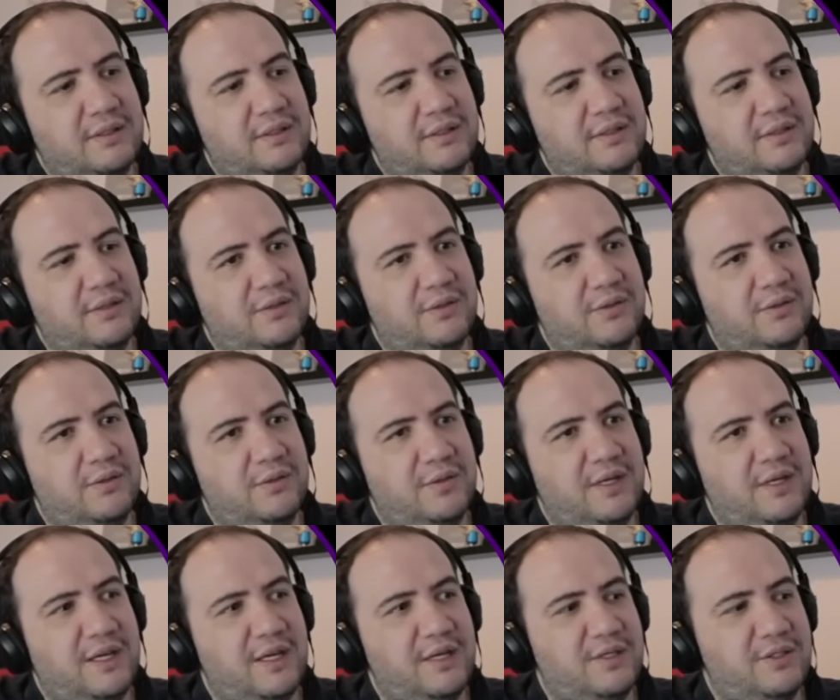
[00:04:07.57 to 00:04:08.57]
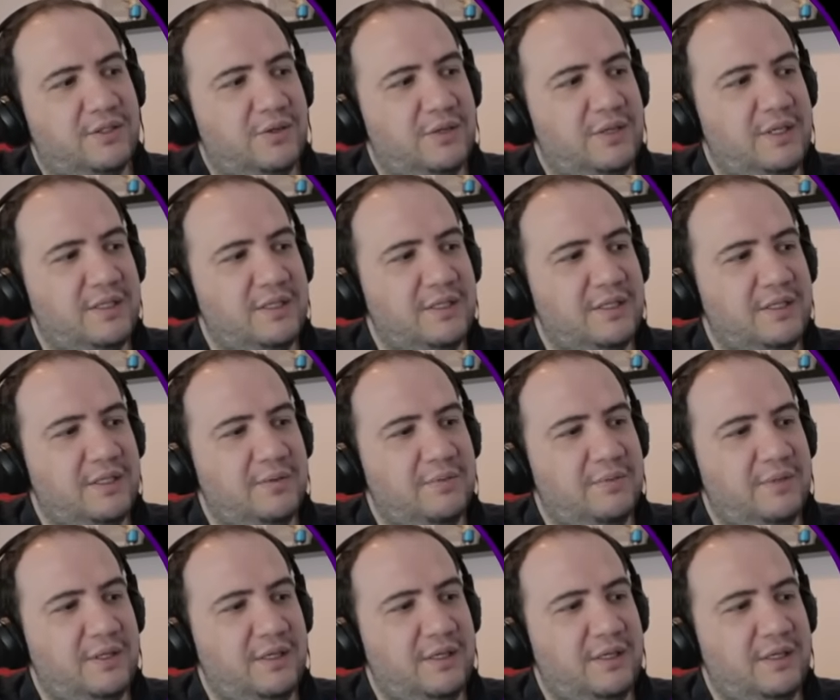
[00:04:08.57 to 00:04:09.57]
Okay, so he's gonna
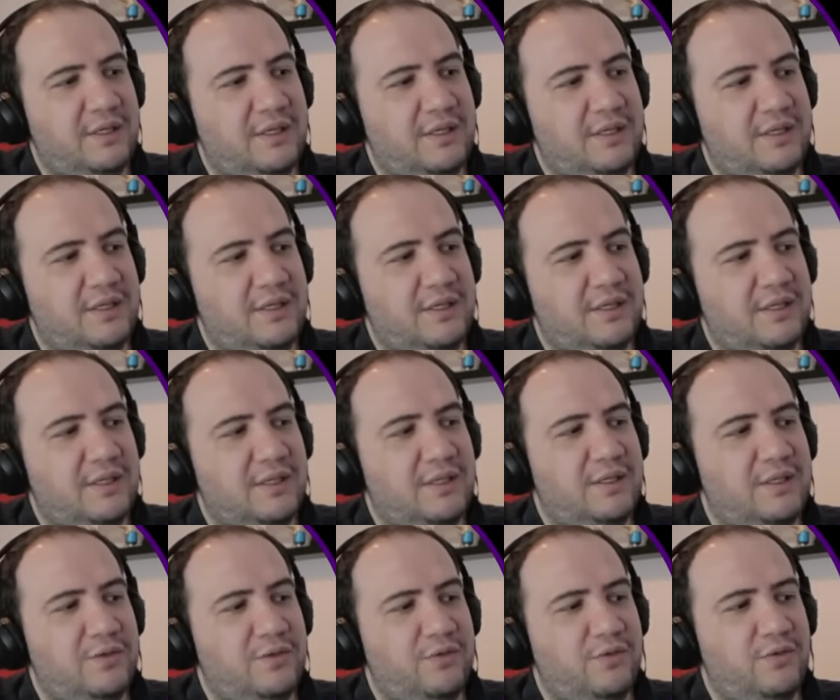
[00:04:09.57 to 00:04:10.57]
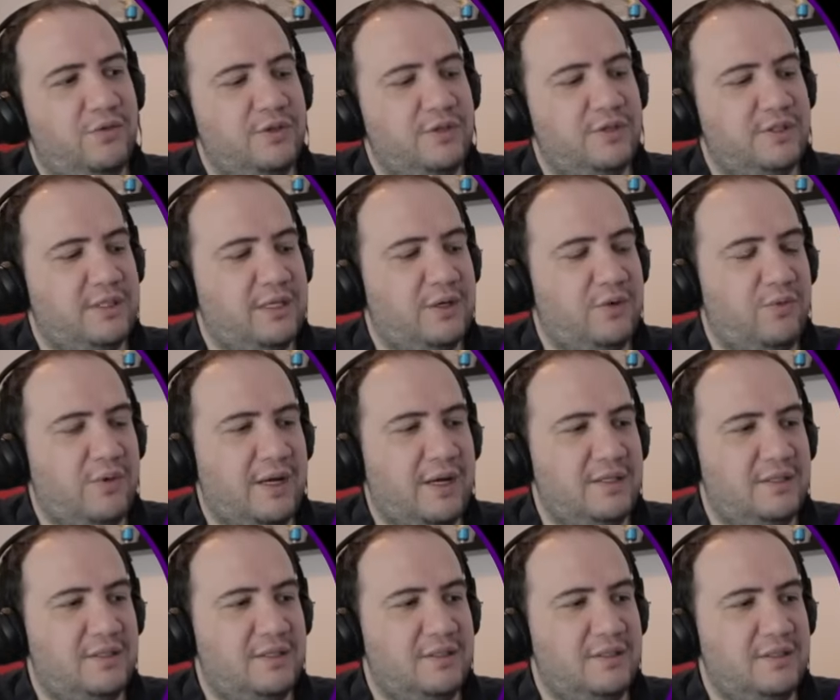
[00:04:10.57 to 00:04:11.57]
be the force that
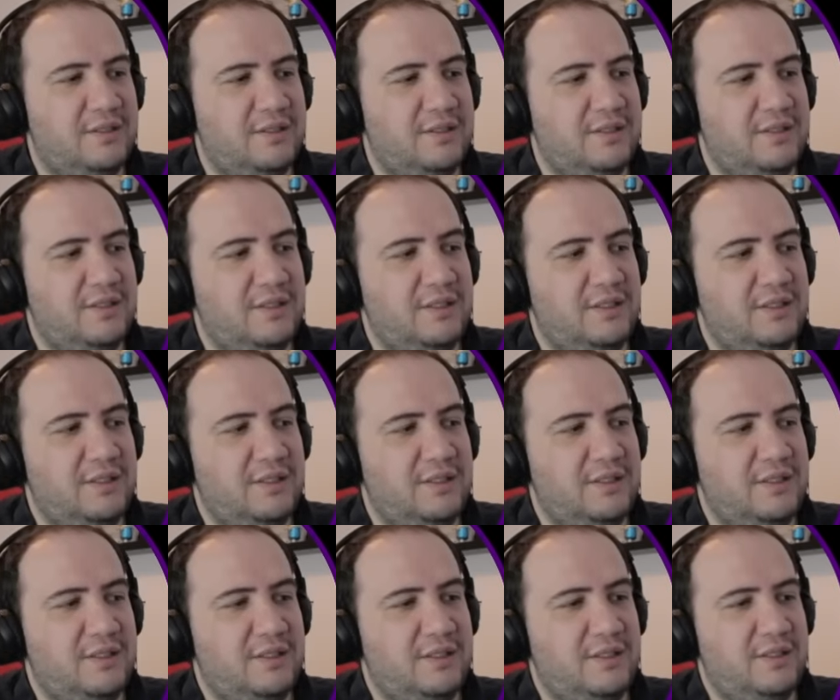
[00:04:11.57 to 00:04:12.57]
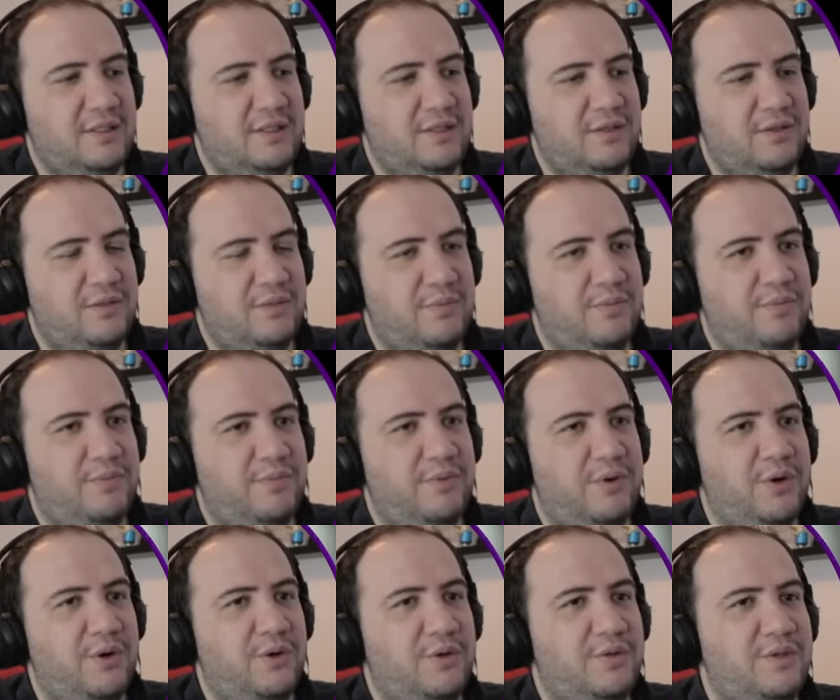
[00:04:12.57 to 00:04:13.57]
rises.
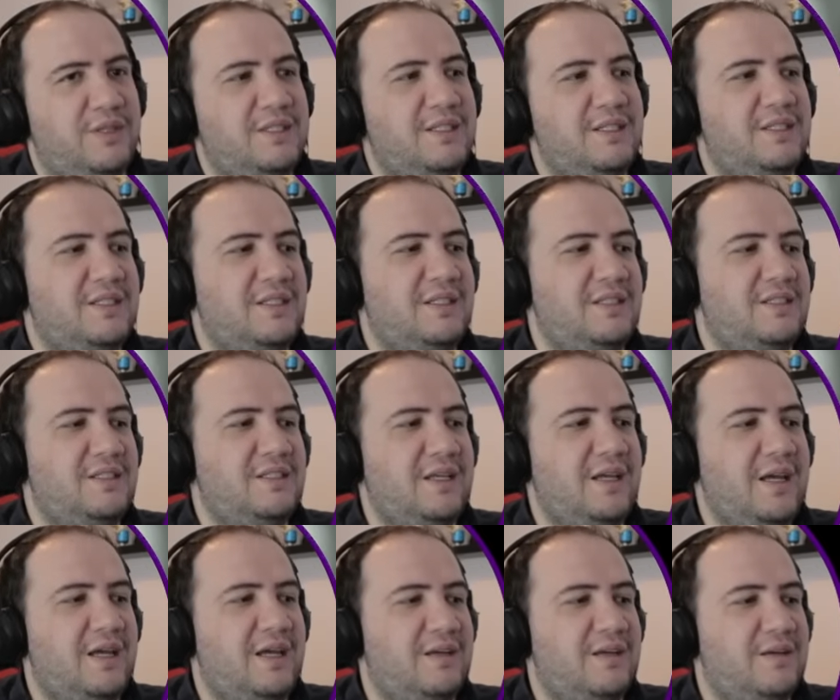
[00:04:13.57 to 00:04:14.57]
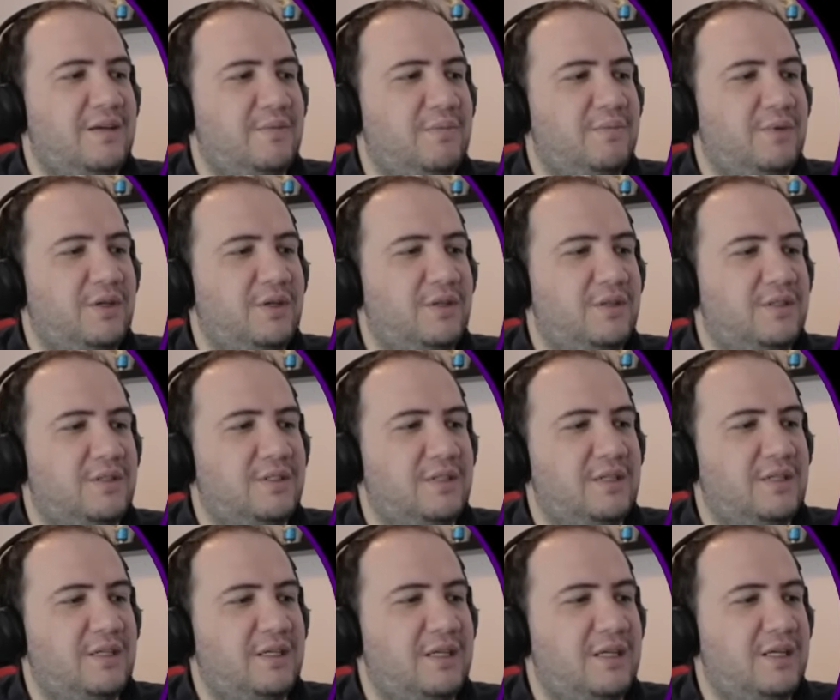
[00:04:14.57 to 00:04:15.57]
Bro, this is insane because
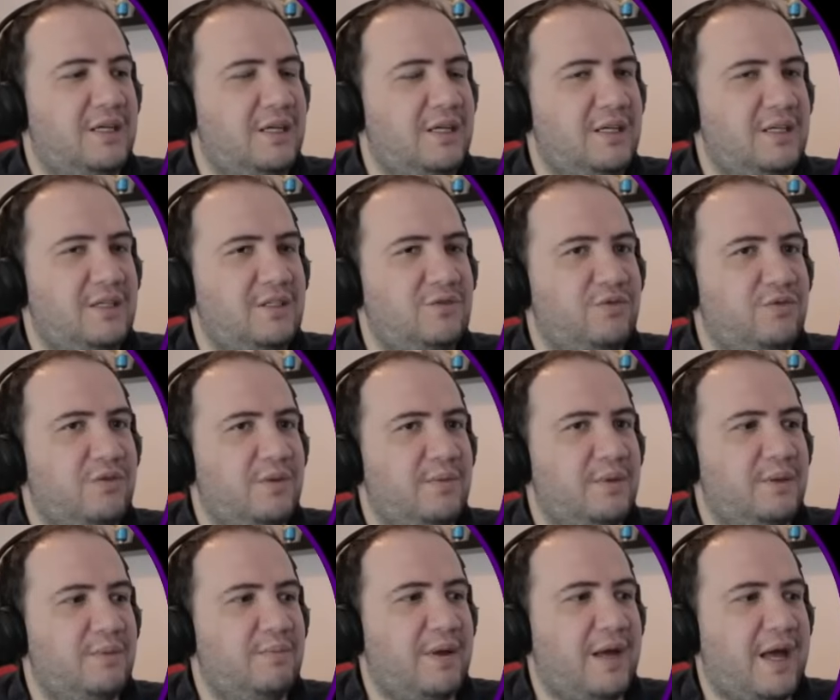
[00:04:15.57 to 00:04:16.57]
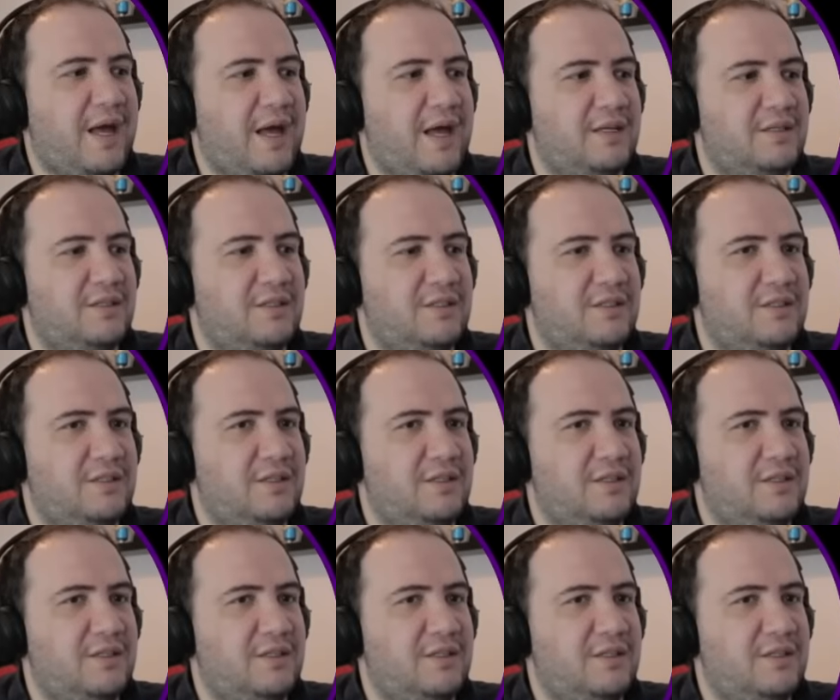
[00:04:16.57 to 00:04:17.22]
he is from the past.